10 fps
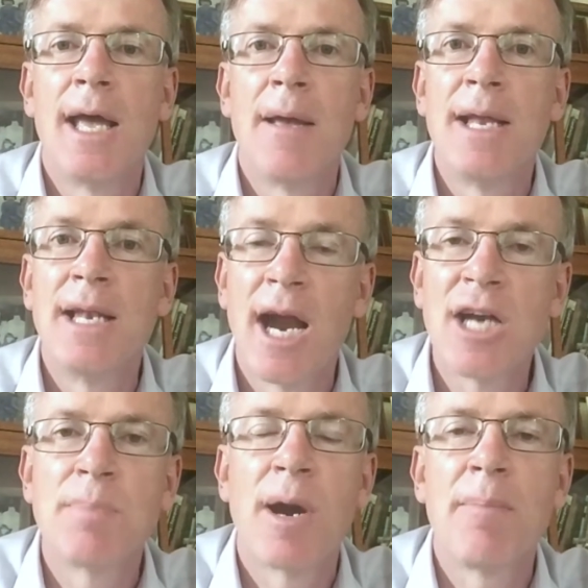in
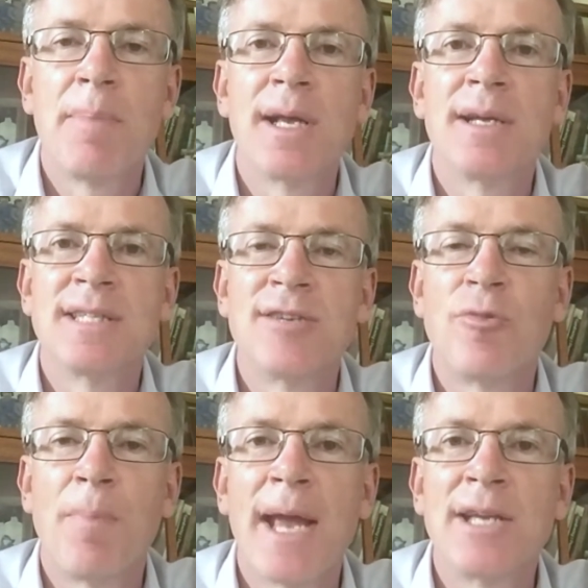large part because
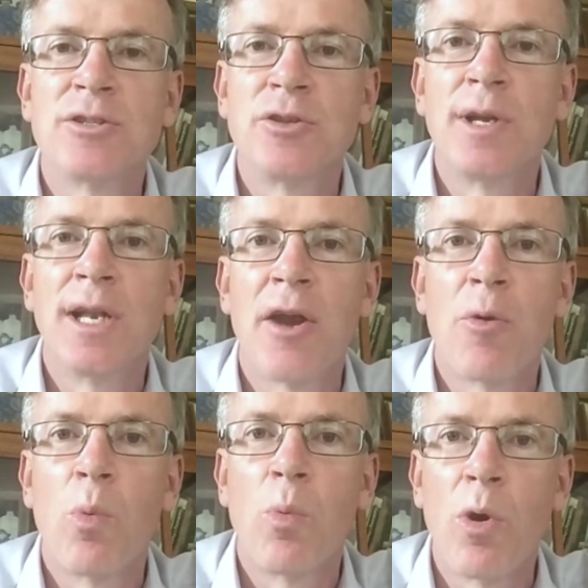central banks are doing a lot of
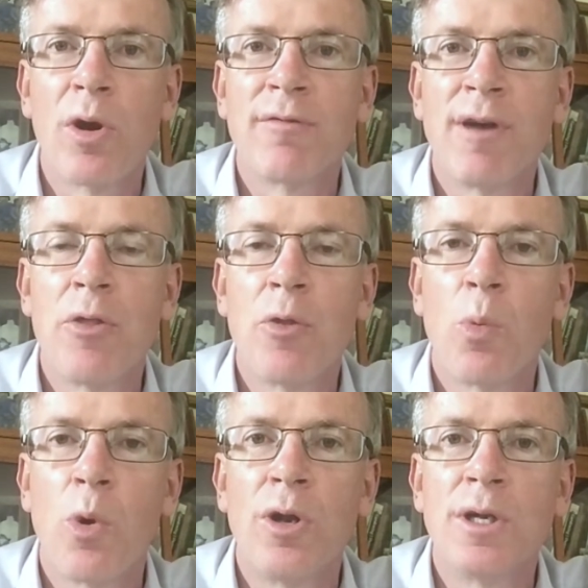work around the
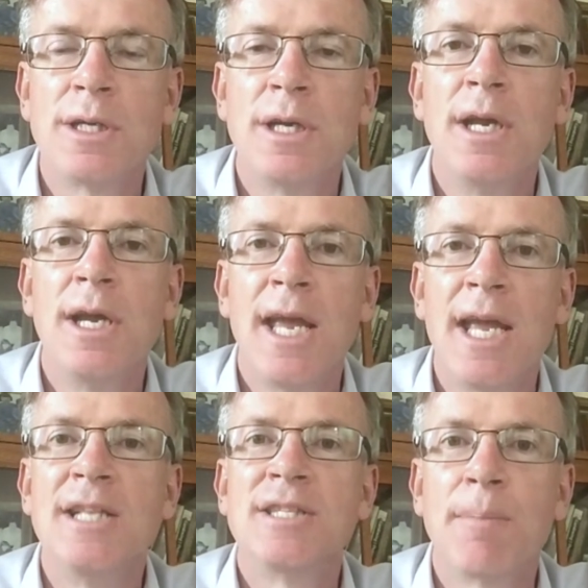world
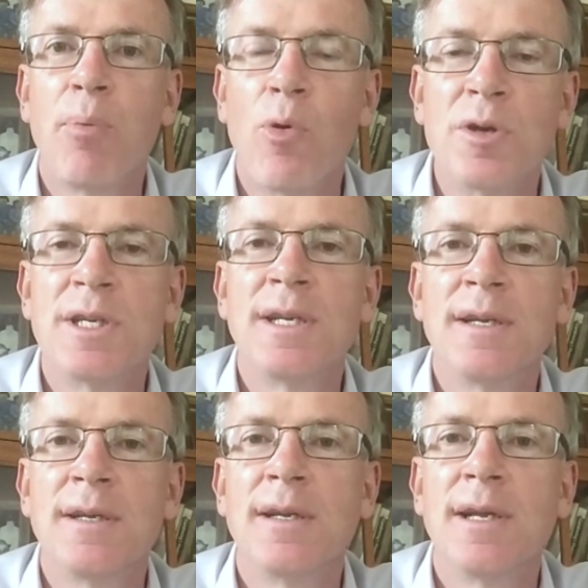in supporting
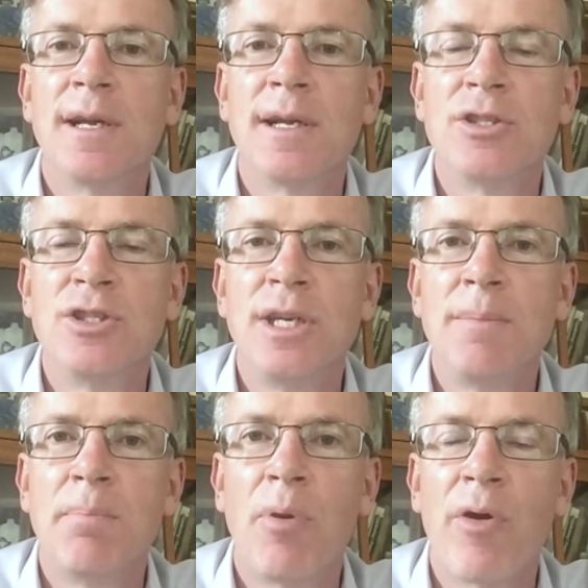
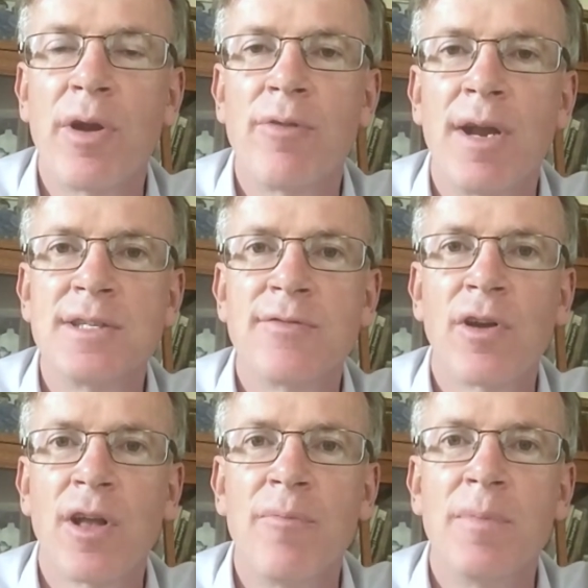cheap borrowing rates for
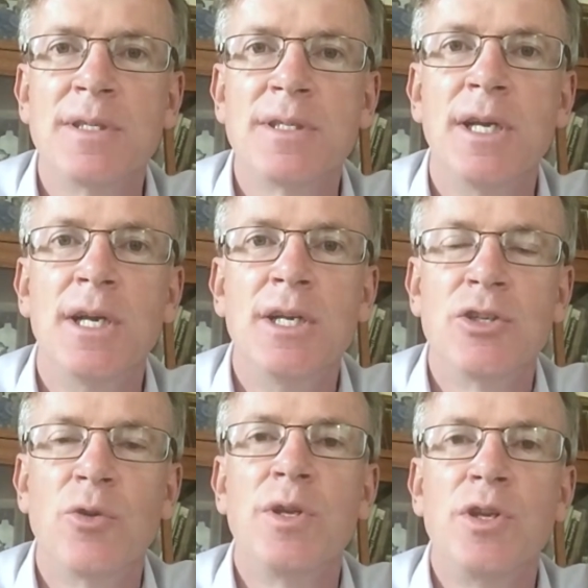governments.
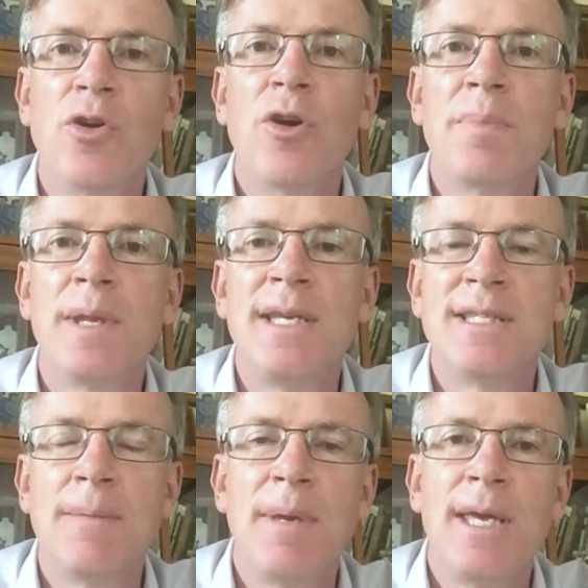So in Europe, the
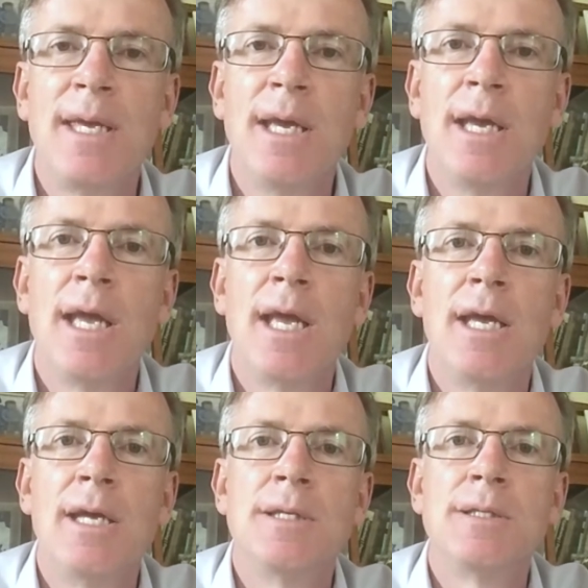ECB
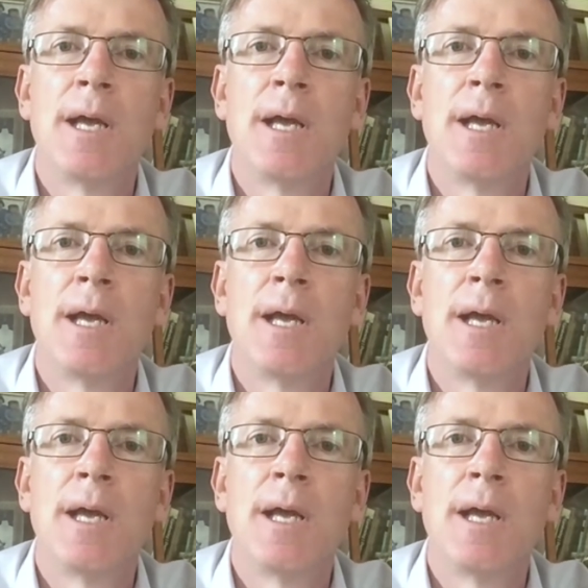is